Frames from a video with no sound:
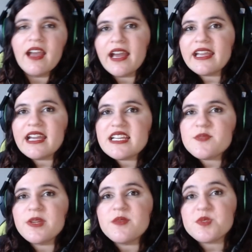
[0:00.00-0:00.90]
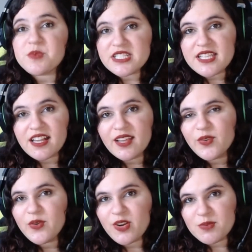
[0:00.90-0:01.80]
Hi guys, my name is
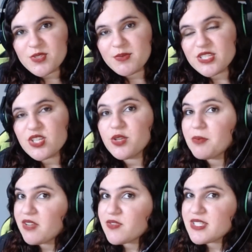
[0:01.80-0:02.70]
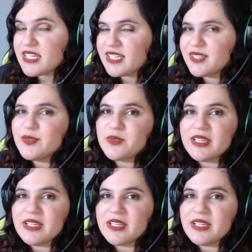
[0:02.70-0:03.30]
Marcella. Welcome to my channel, My Fonseca.